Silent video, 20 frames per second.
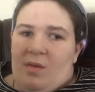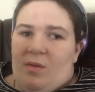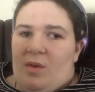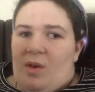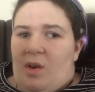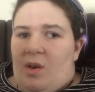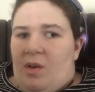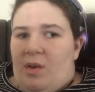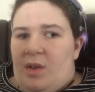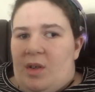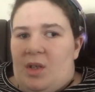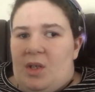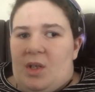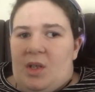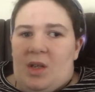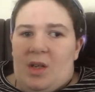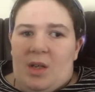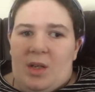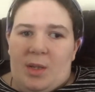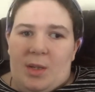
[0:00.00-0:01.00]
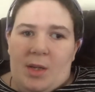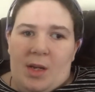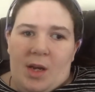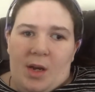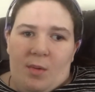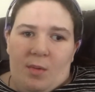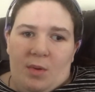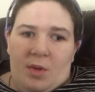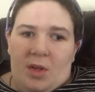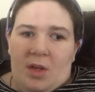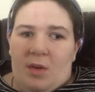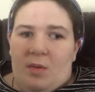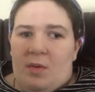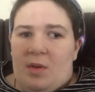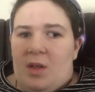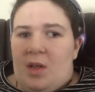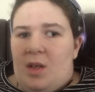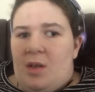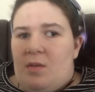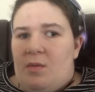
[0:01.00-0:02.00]
call insurance, yeah, we'll deal
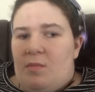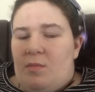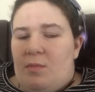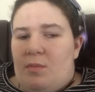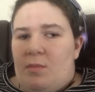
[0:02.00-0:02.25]
with it.